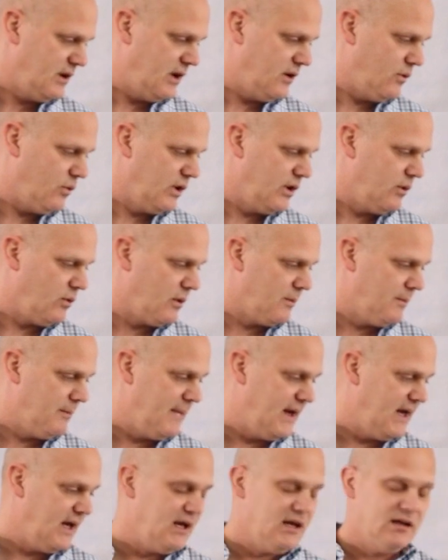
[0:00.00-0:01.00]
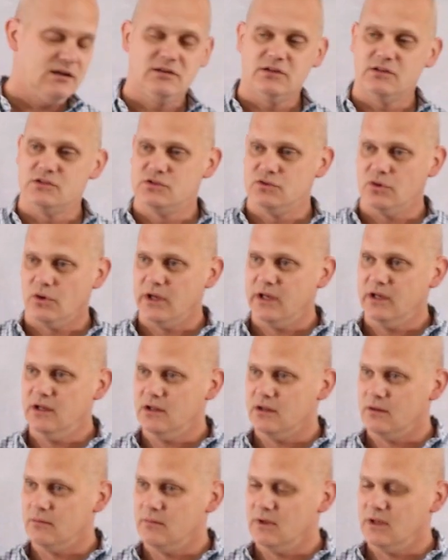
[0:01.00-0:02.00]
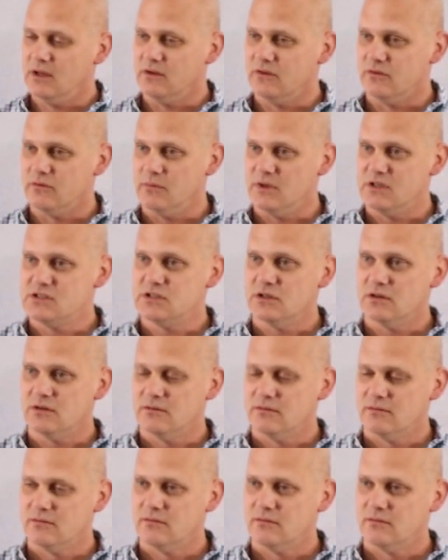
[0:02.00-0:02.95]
And we were made to join Him in His mission.